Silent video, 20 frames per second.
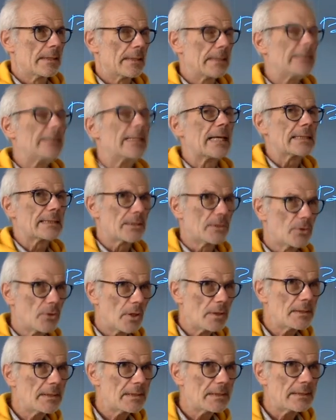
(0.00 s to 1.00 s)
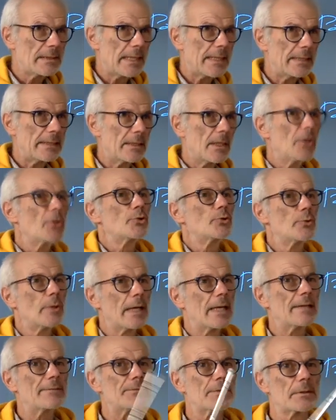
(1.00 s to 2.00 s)
It does not say you
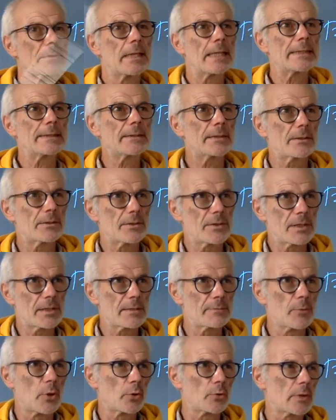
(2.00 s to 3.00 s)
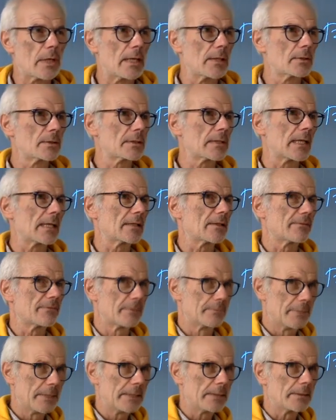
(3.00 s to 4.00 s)
have the right to smoke outside of
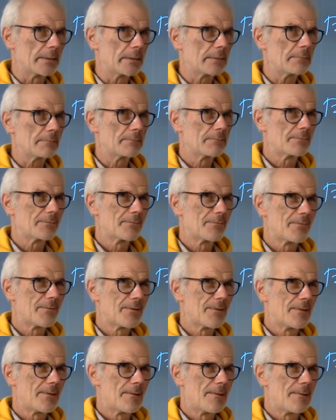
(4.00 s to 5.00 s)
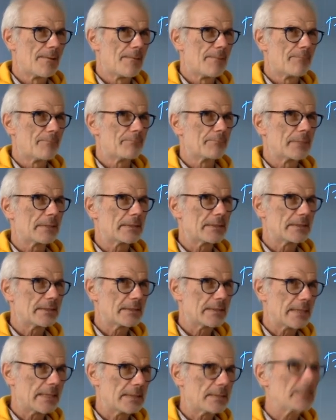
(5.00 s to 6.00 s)
the building, but it
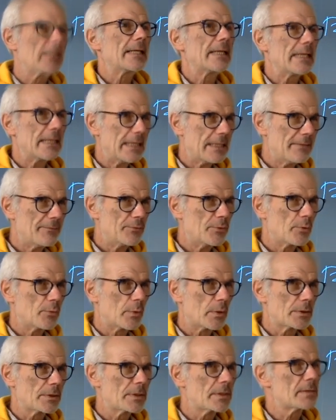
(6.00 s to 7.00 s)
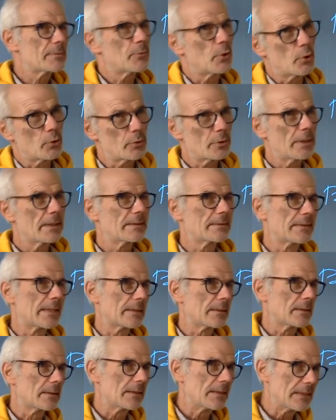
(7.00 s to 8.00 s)
says if you want to smoke,
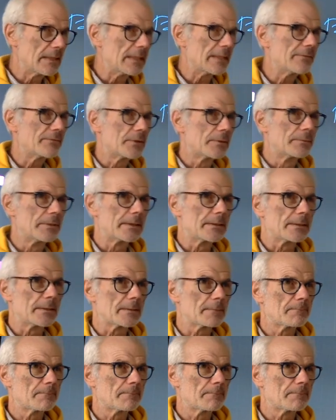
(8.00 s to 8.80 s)
then leave the building.